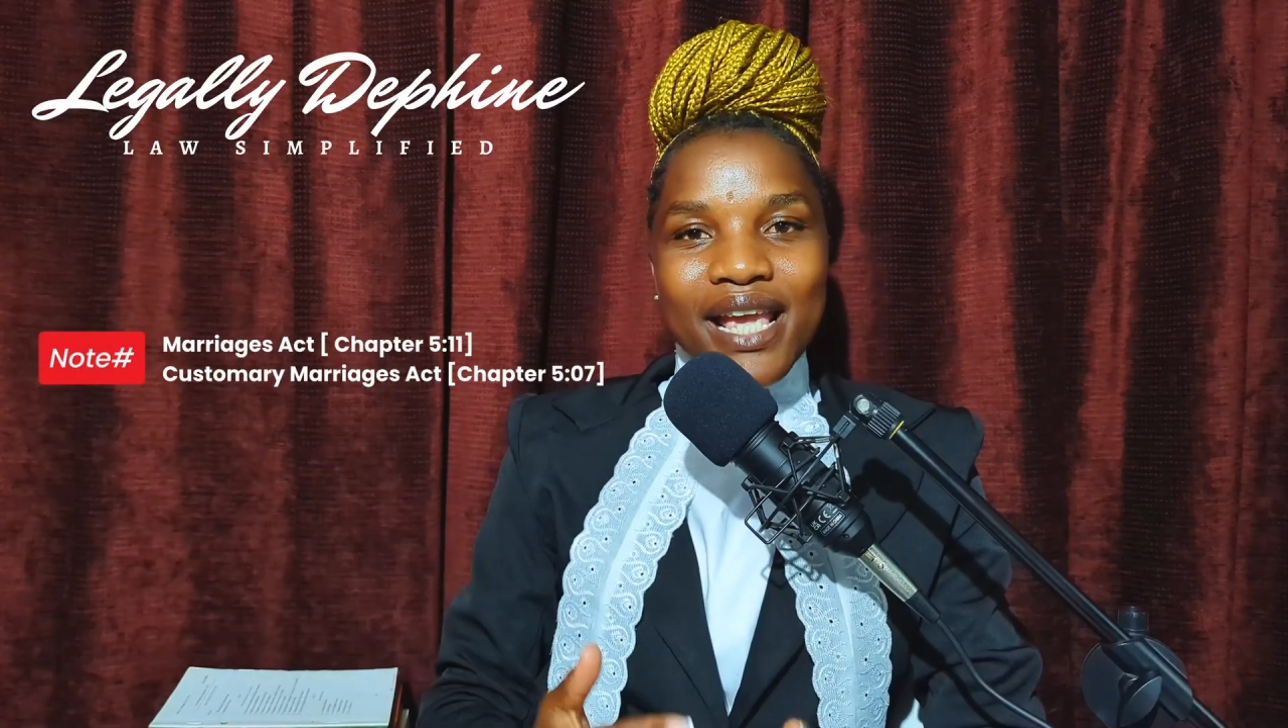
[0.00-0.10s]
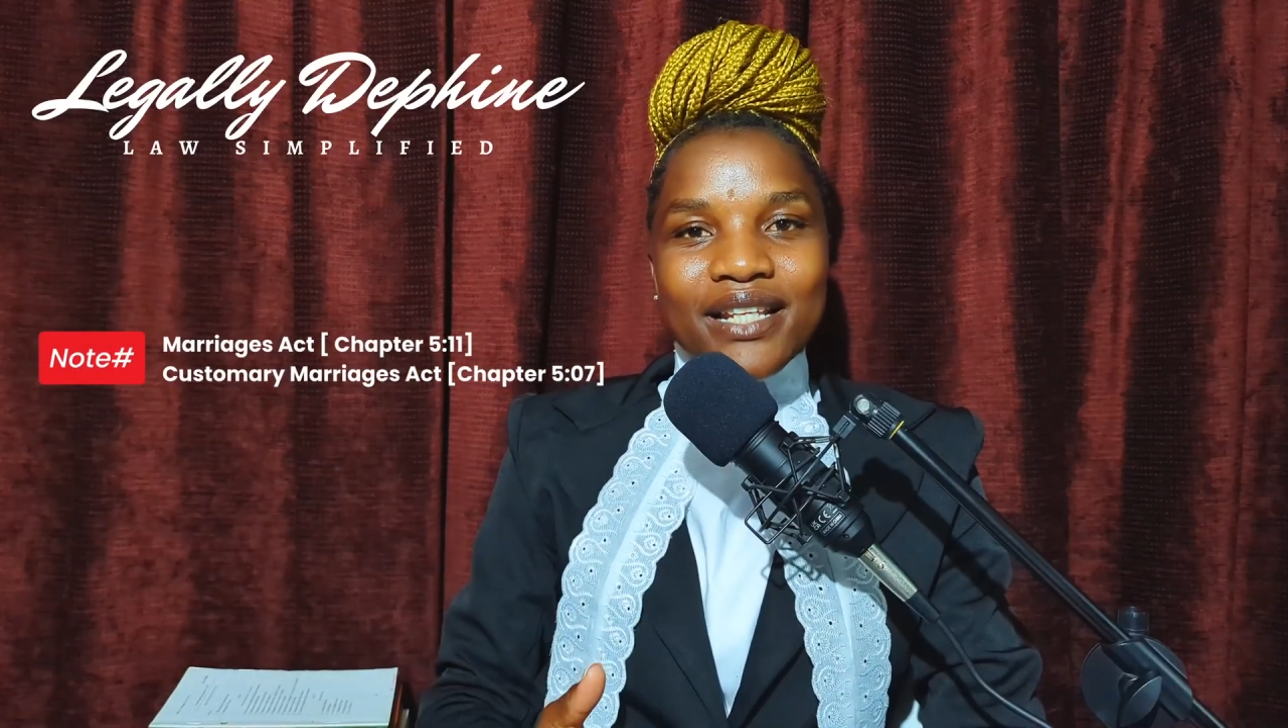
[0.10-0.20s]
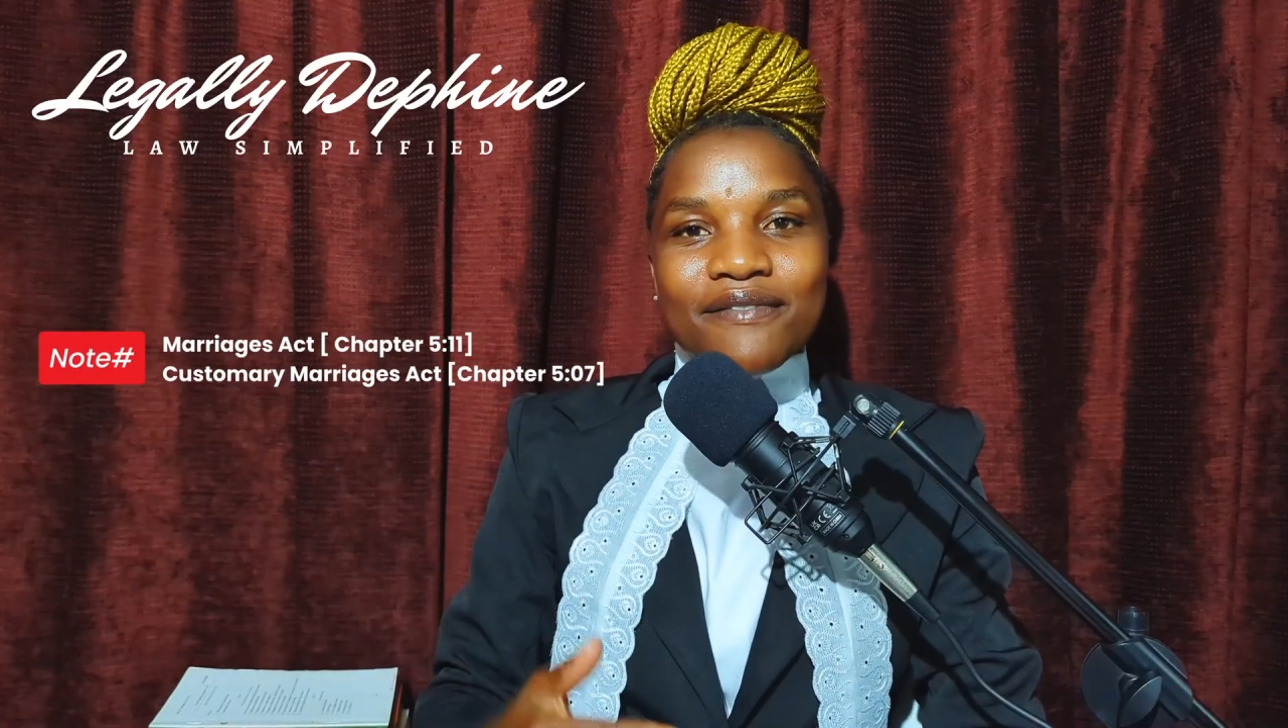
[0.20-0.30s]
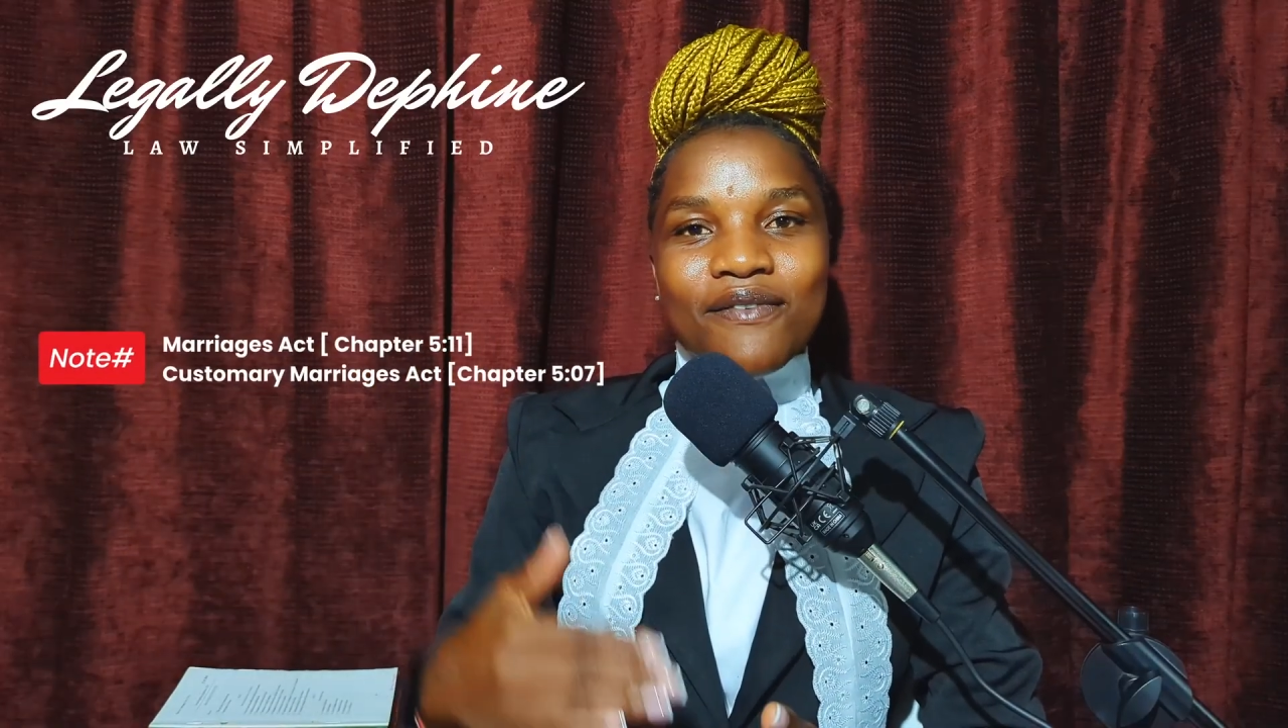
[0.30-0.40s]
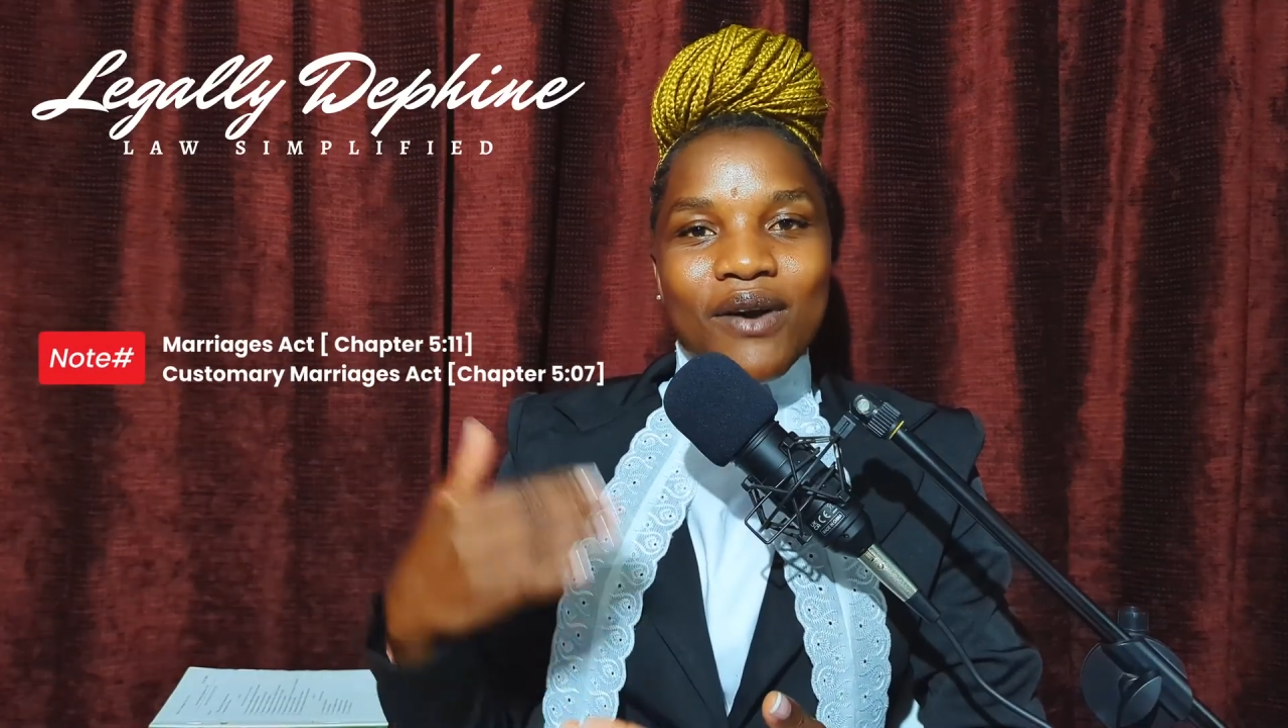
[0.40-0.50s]

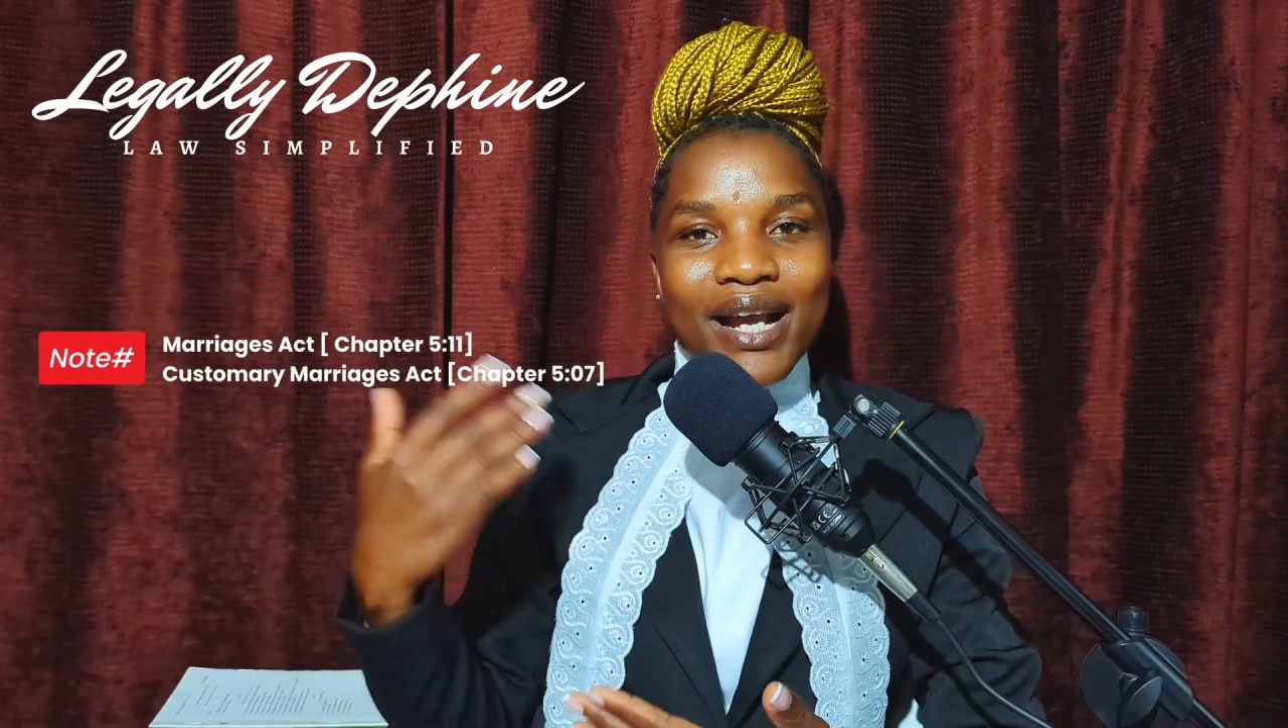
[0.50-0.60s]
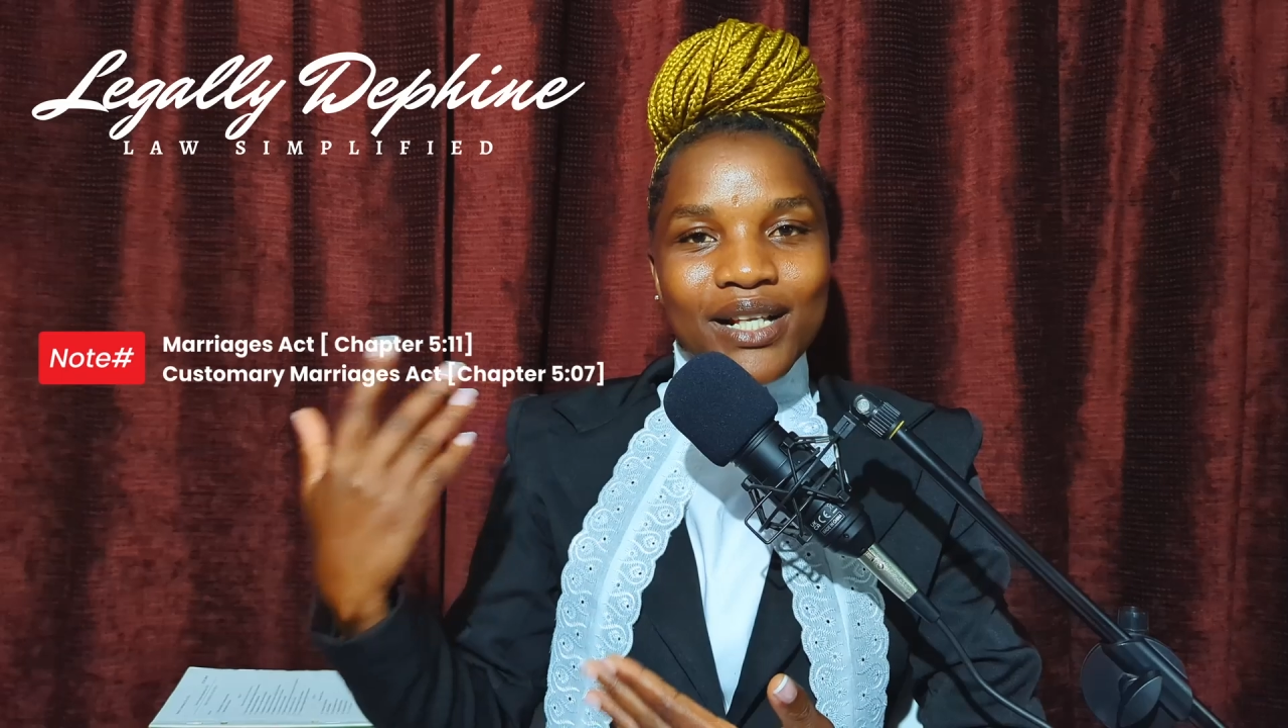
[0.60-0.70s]
Act for